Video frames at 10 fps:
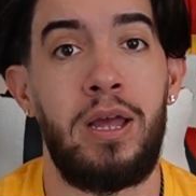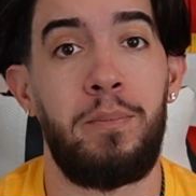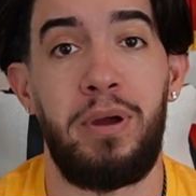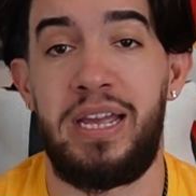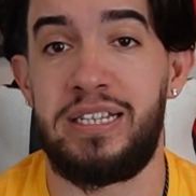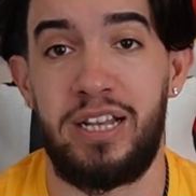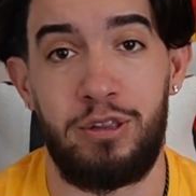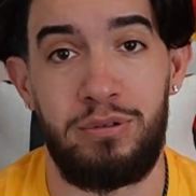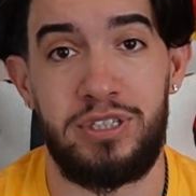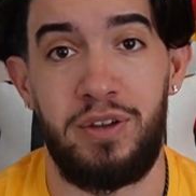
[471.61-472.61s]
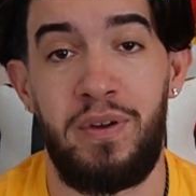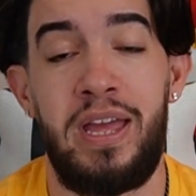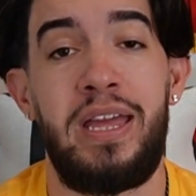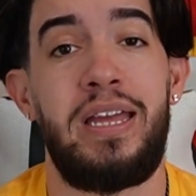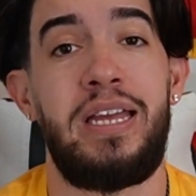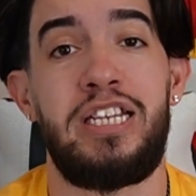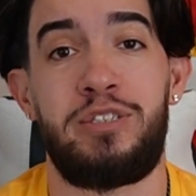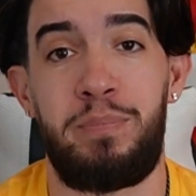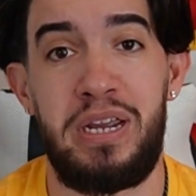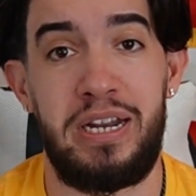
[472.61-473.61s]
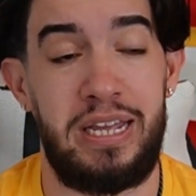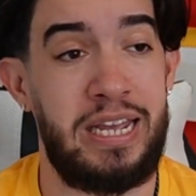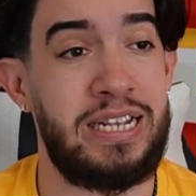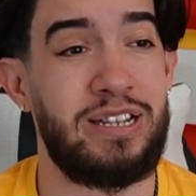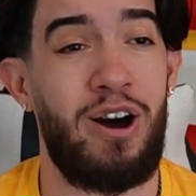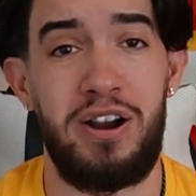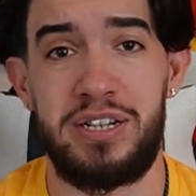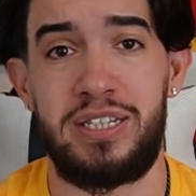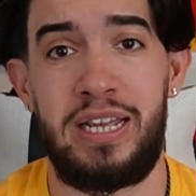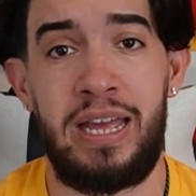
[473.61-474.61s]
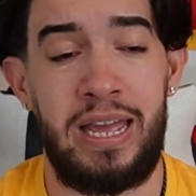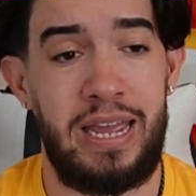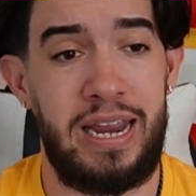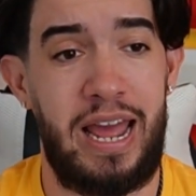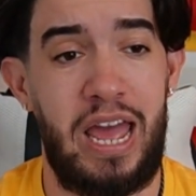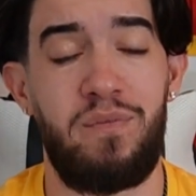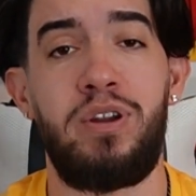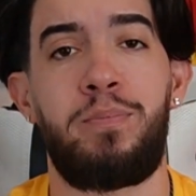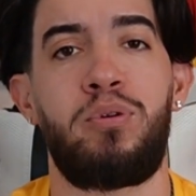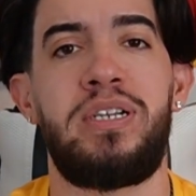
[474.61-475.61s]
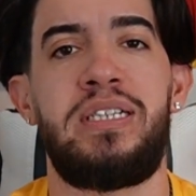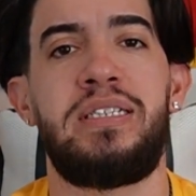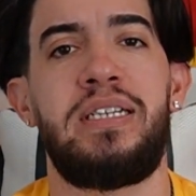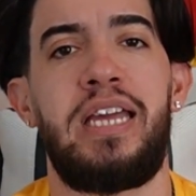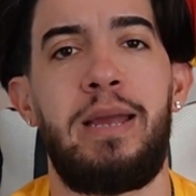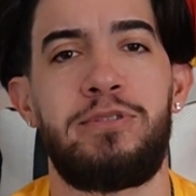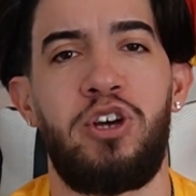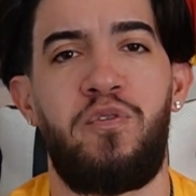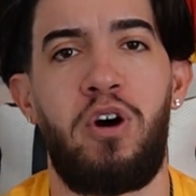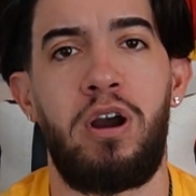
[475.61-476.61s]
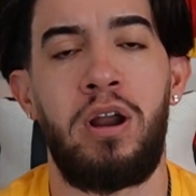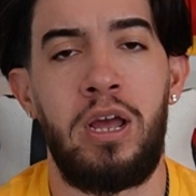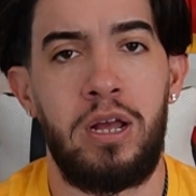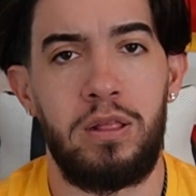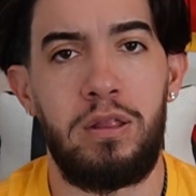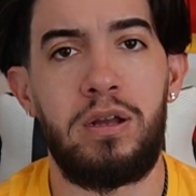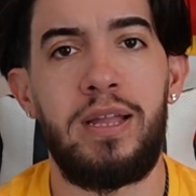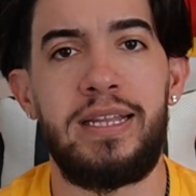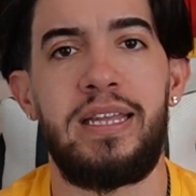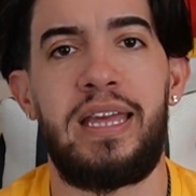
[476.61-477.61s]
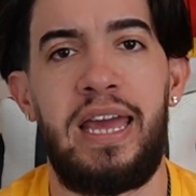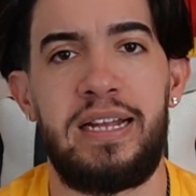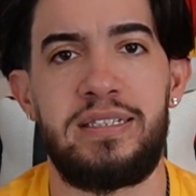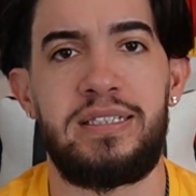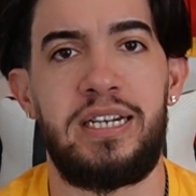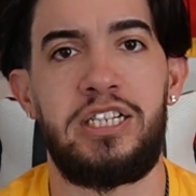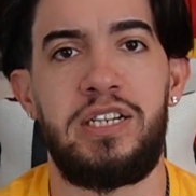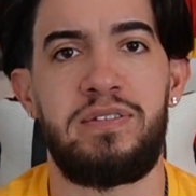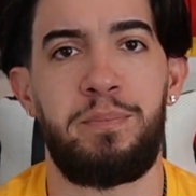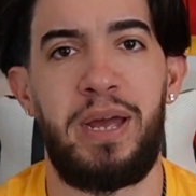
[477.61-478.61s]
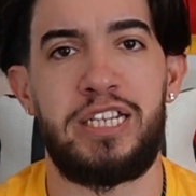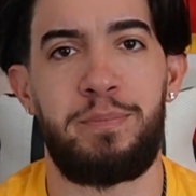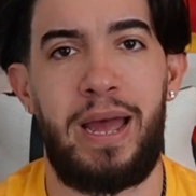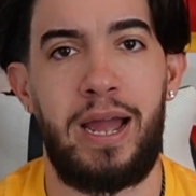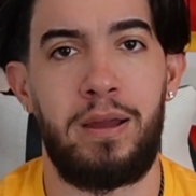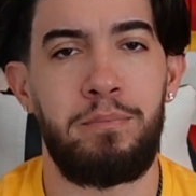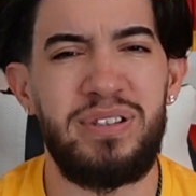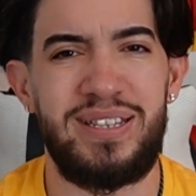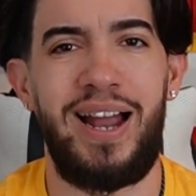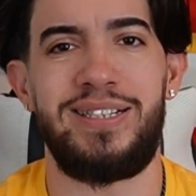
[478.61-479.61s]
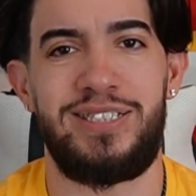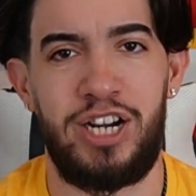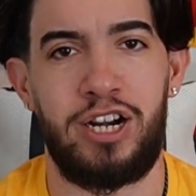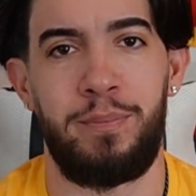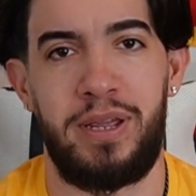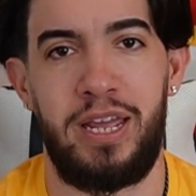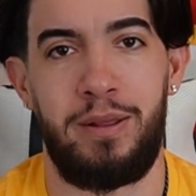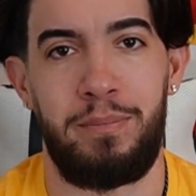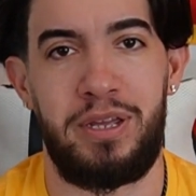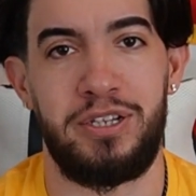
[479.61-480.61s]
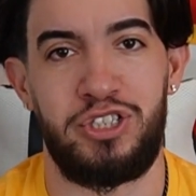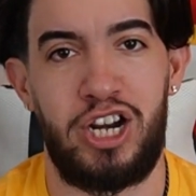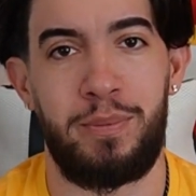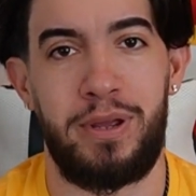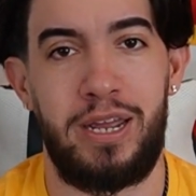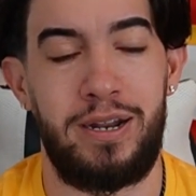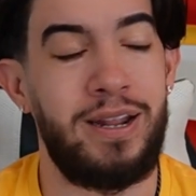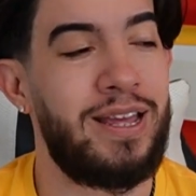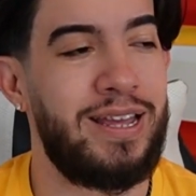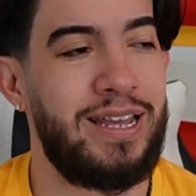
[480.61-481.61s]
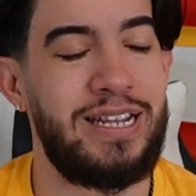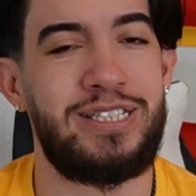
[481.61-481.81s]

But he's elusive. He's speedy. He's honestly, in every preseason game so far, looked like the Kansas City Chiefs' best back, besides Jerick McKinnon, because Jerick McKinnon, he